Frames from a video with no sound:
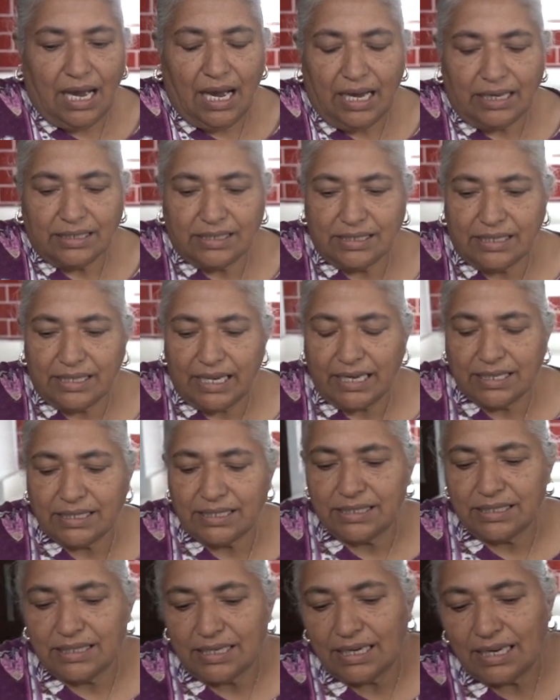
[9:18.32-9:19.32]
I
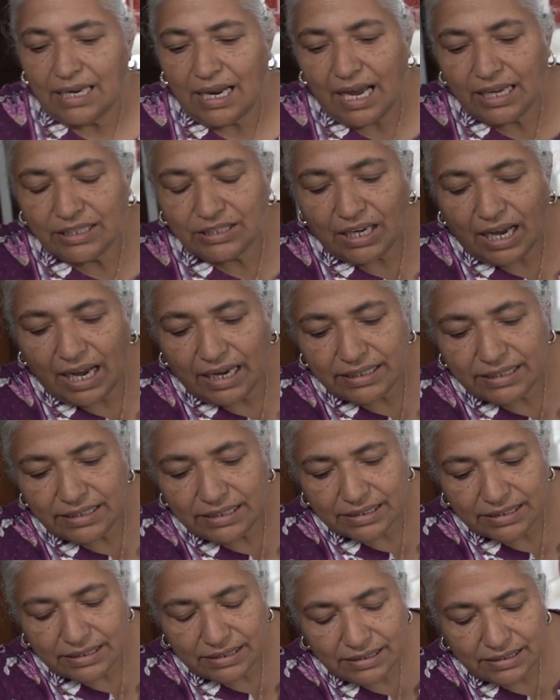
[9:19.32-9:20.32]
sliced a large
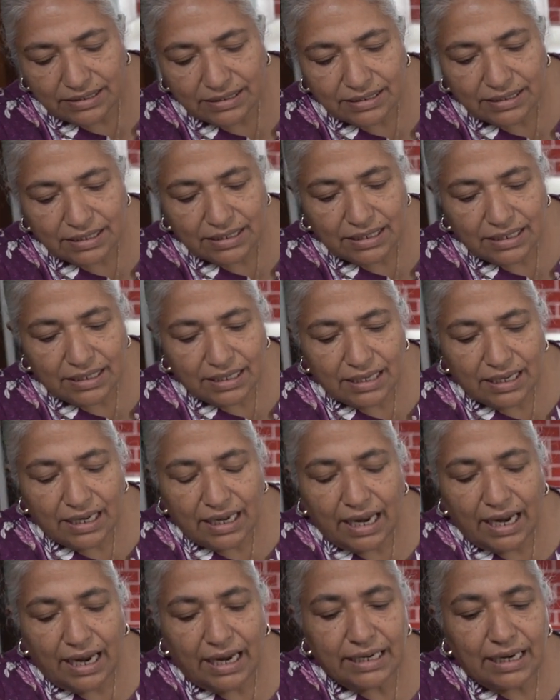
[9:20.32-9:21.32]
onion
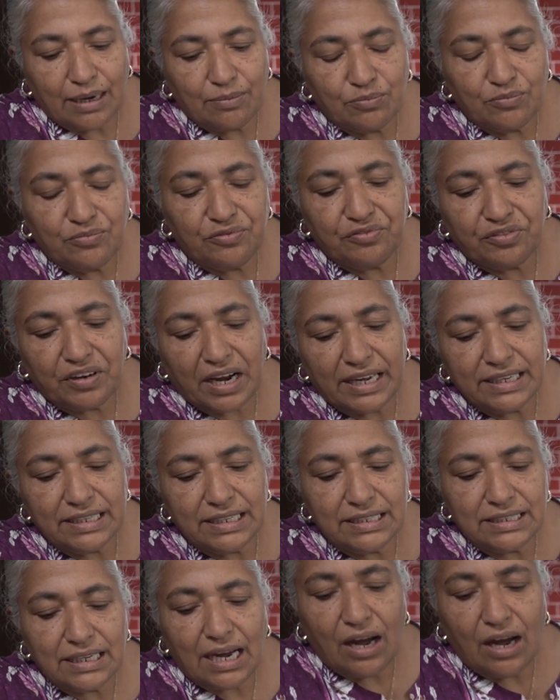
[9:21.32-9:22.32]
and I'm frying it